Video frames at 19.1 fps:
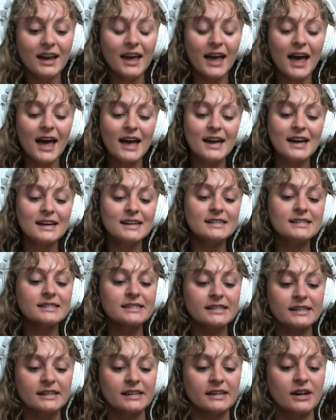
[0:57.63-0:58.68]
and
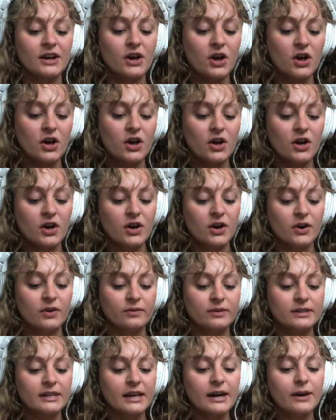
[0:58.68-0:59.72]

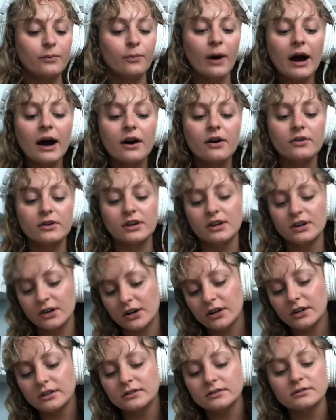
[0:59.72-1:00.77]
was like, wow, you
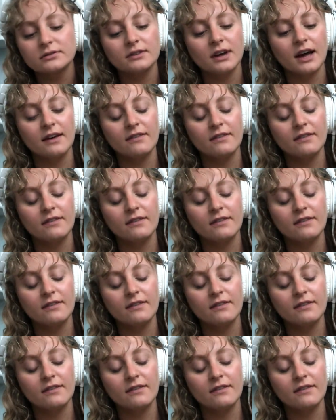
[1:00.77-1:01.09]
know, I